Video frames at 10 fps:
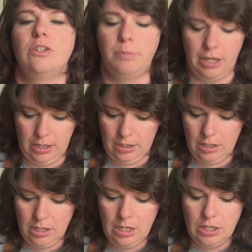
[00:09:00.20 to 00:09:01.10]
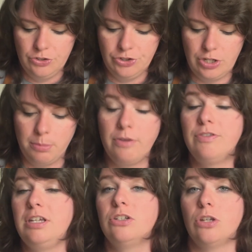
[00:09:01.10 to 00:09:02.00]
been some of
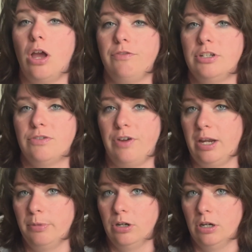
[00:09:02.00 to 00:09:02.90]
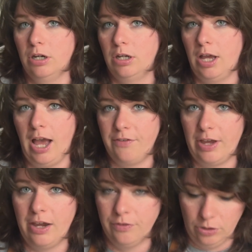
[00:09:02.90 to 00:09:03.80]
the softest fiber I've
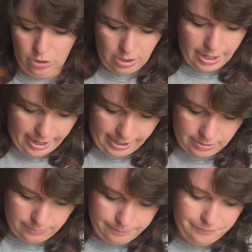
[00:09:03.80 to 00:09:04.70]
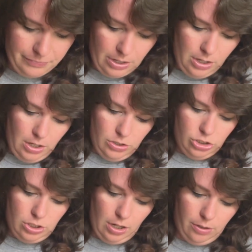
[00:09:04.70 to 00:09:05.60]
ever had.
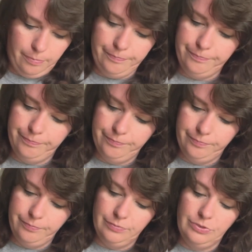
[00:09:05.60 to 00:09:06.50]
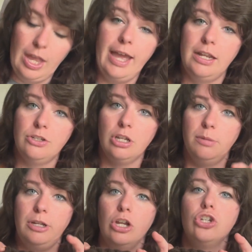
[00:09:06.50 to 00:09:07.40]
So that is going to
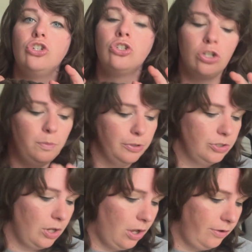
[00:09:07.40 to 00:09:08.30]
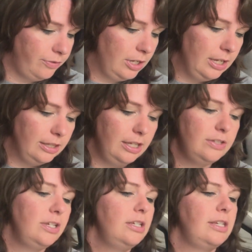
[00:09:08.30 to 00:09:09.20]
be super soft.
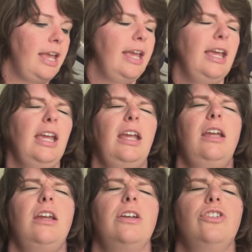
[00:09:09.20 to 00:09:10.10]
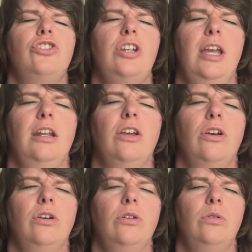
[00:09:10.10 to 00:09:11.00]
This is a
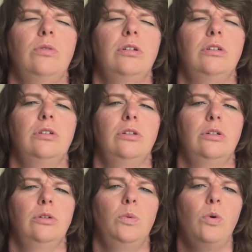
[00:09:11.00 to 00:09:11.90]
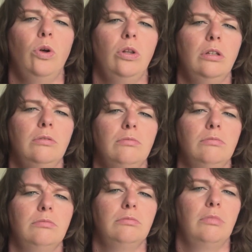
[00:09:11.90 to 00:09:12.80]
Shanico wool.
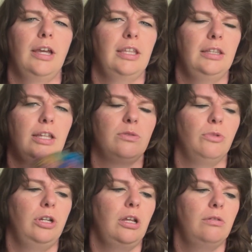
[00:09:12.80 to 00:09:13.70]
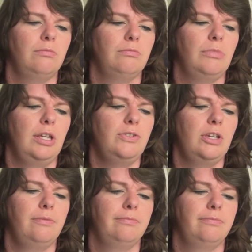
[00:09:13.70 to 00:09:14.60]
I think that's merino, is it?